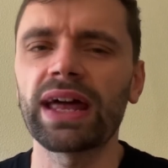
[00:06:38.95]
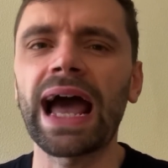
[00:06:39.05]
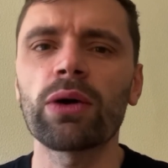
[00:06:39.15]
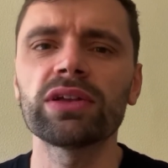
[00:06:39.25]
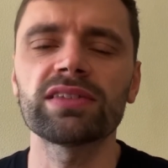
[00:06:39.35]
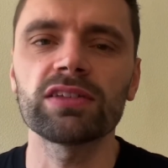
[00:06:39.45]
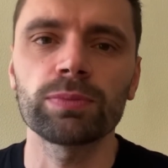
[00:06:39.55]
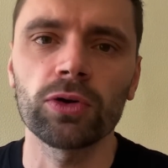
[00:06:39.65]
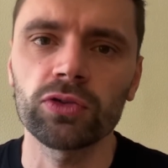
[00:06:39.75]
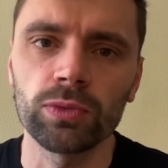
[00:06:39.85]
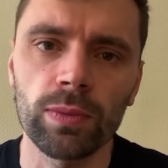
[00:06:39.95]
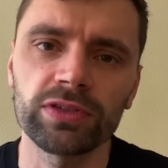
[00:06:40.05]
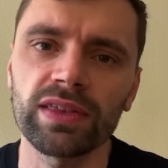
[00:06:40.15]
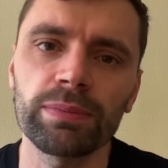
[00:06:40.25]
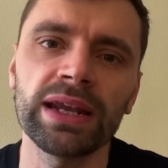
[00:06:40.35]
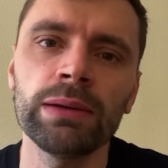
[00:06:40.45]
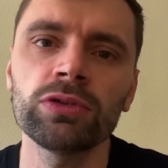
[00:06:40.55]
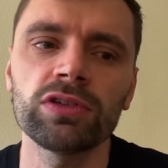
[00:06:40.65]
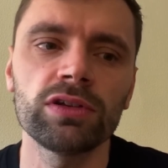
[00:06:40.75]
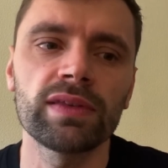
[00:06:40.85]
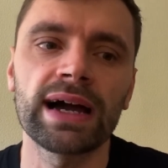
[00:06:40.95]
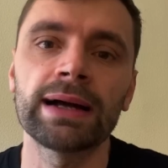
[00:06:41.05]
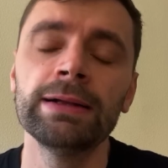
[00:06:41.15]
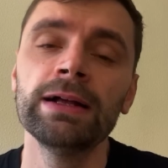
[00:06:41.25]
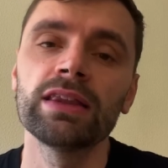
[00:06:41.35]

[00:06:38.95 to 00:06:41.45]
how is this possible? But so they've been able to do that.